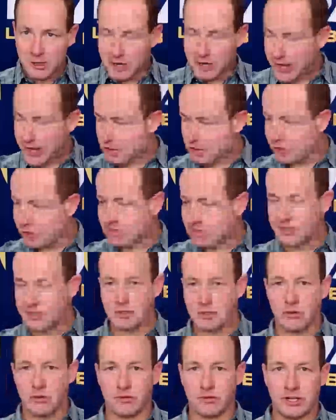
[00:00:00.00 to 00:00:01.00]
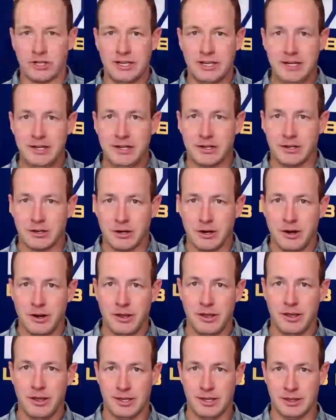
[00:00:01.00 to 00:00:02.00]
your entrance is over here
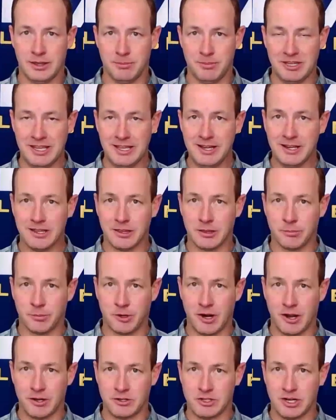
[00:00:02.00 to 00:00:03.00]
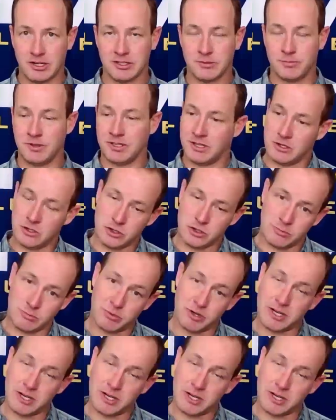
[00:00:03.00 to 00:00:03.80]
in the beginning of the project because you're